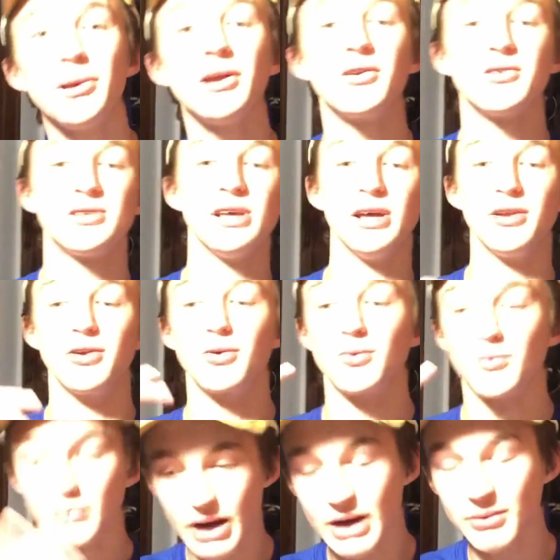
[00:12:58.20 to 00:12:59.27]
Peterson,
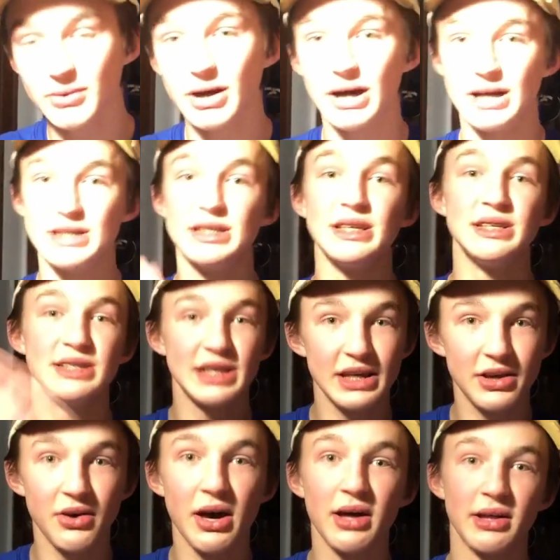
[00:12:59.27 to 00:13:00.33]
Ray Rice,
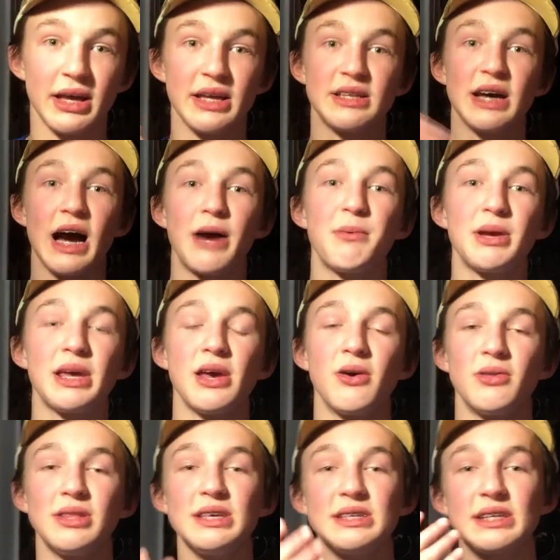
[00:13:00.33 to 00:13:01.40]
Ezekiel Elliott, Tyreek
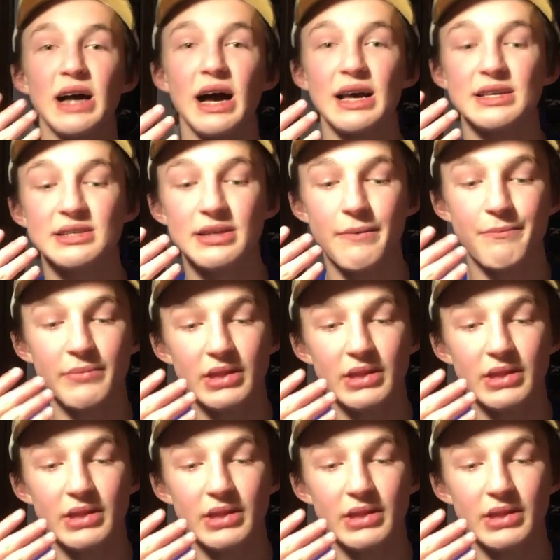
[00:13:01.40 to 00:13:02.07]
Hill, these guys